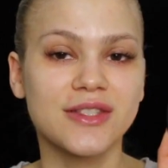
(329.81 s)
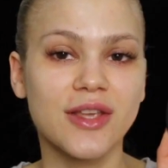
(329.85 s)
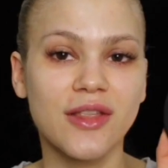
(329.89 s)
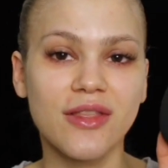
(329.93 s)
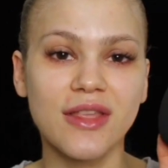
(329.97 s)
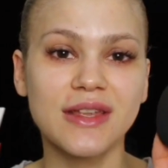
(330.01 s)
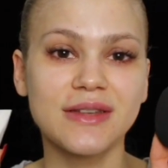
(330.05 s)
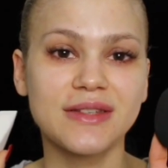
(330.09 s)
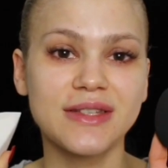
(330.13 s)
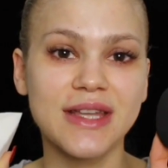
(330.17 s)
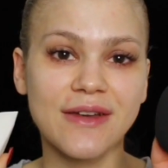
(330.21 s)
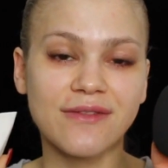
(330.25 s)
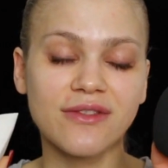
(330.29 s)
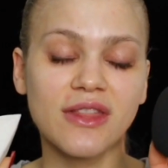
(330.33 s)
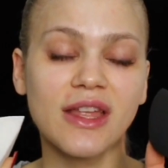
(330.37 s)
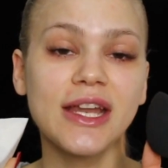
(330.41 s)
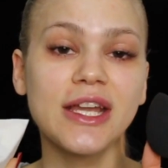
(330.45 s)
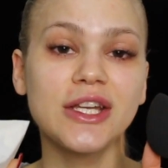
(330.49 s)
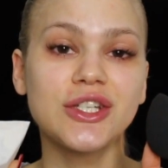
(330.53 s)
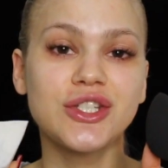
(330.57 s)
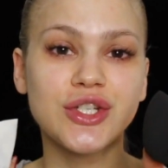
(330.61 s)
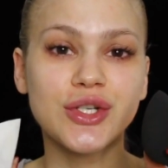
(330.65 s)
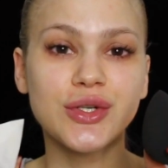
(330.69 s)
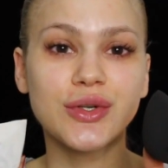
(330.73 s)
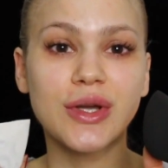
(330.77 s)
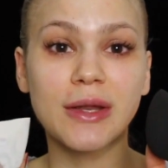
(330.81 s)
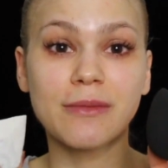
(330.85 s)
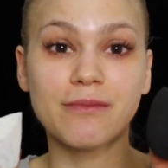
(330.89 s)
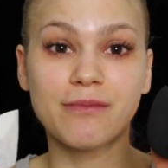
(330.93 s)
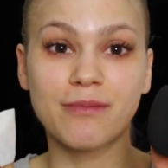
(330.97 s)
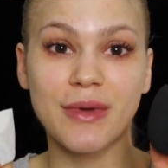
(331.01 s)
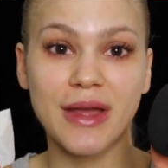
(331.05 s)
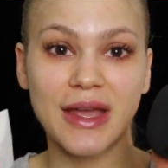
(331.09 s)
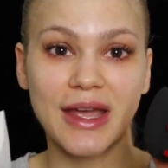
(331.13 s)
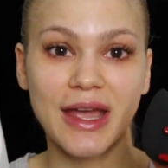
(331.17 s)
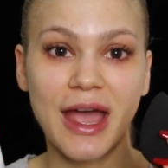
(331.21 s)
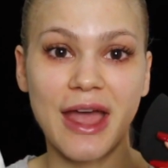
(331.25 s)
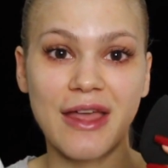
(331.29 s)
So they definitely do get
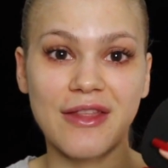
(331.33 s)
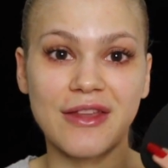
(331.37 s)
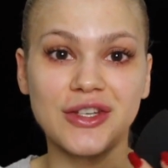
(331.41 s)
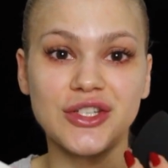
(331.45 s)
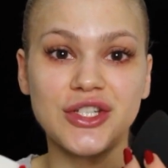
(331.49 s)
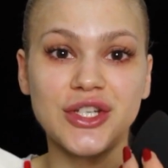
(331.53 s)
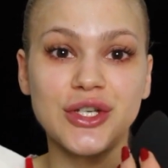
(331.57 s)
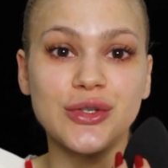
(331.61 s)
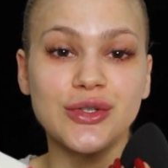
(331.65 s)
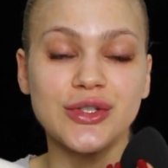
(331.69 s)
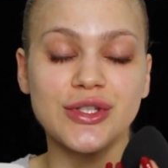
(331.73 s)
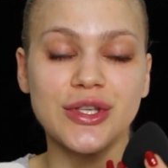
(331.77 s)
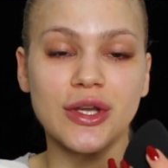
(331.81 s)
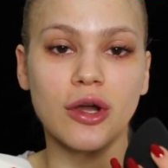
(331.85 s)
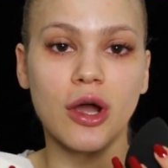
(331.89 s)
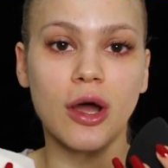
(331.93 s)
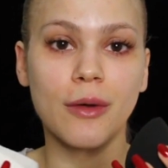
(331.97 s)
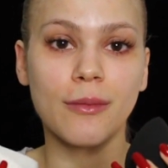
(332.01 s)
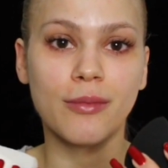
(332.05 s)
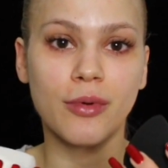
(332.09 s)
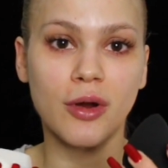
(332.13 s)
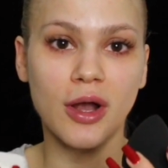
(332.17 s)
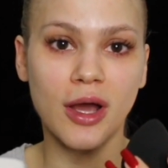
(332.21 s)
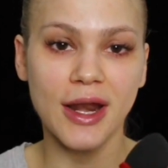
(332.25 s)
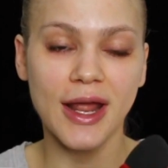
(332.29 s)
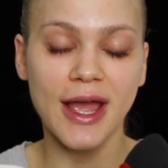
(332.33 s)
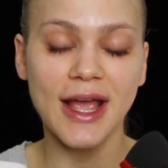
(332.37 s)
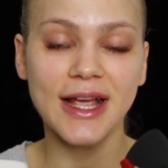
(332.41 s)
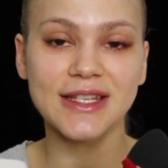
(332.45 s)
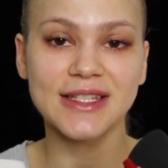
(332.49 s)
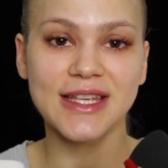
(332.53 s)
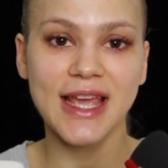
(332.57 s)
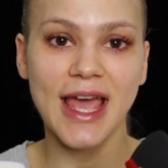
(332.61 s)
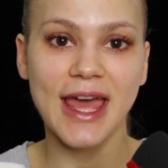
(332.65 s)
bigger and they do soak up product.